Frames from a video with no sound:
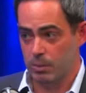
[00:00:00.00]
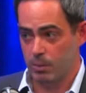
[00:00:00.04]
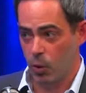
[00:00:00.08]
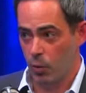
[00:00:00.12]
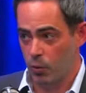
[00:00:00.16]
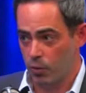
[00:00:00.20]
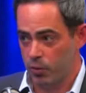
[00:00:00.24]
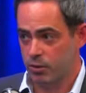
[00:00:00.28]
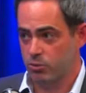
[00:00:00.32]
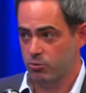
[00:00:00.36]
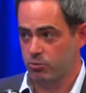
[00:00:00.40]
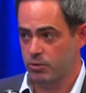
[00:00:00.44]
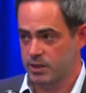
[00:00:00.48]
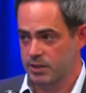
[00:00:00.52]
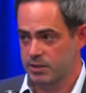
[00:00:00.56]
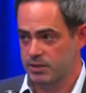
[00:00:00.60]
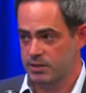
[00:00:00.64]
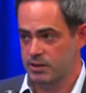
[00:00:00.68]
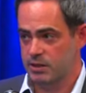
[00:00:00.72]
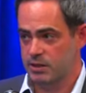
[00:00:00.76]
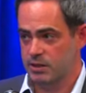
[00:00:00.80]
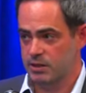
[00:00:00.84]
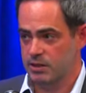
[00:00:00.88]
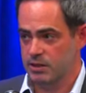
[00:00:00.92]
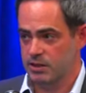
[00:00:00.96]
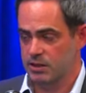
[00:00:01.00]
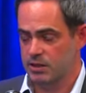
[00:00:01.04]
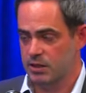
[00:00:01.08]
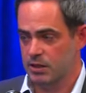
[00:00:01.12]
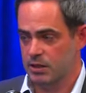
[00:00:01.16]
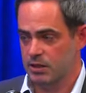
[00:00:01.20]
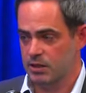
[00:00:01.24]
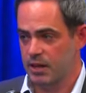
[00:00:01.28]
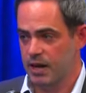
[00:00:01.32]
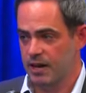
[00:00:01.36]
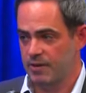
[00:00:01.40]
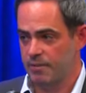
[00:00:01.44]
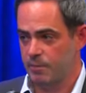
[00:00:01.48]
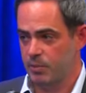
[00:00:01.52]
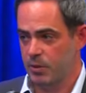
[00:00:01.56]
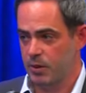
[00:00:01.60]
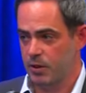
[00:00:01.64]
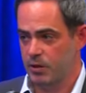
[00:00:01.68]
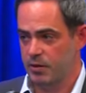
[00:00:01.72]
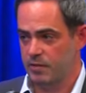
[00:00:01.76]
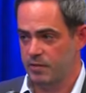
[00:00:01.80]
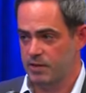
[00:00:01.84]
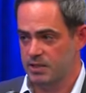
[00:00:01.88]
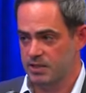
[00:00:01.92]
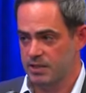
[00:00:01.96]
we both agree, to the
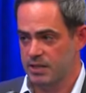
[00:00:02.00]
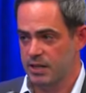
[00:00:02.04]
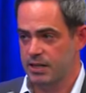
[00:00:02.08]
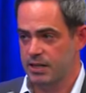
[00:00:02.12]
lifeblood of the